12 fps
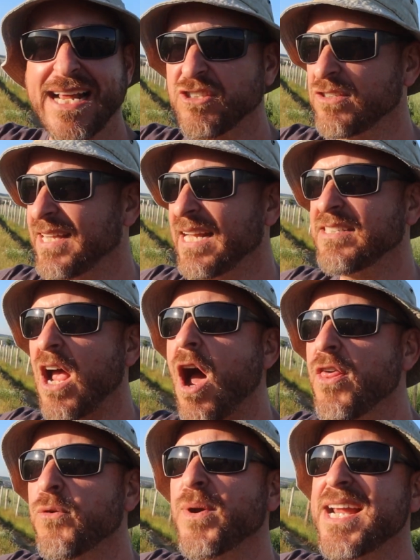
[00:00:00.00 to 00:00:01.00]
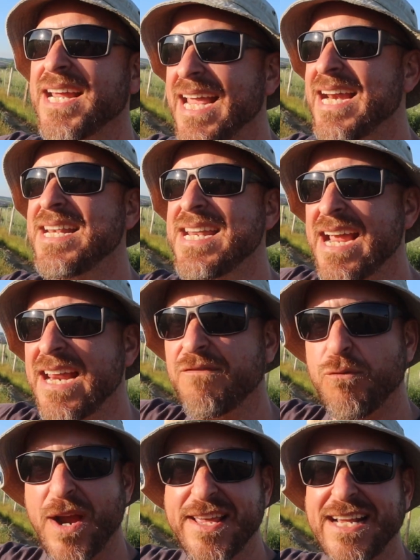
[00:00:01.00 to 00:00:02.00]
That's, that's othering in a
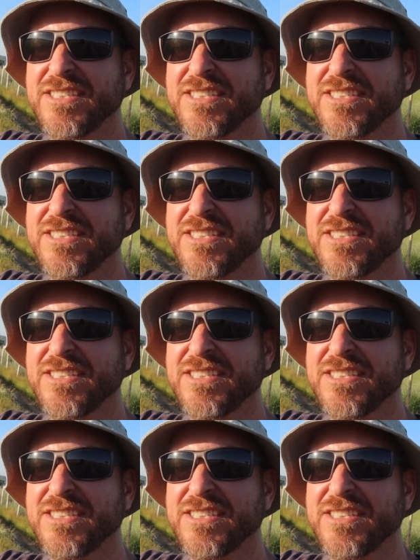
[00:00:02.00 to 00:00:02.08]
negative way.